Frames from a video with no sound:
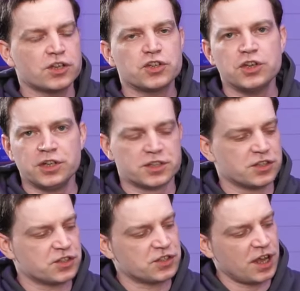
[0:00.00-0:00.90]
turn it to
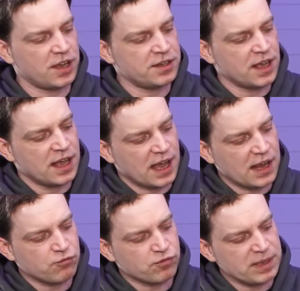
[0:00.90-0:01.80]
the side,
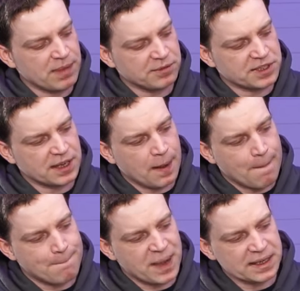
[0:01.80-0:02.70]
and remount it
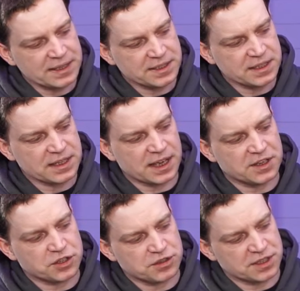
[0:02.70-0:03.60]
back into the
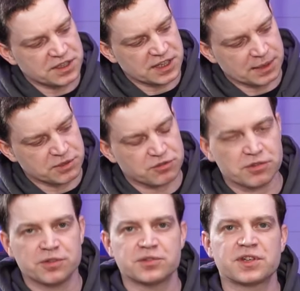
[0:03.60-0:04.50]
case using the same
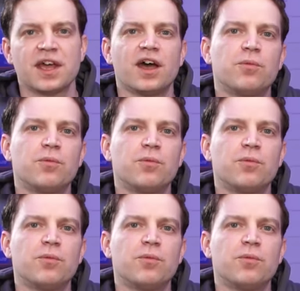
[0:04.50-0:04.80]
screws.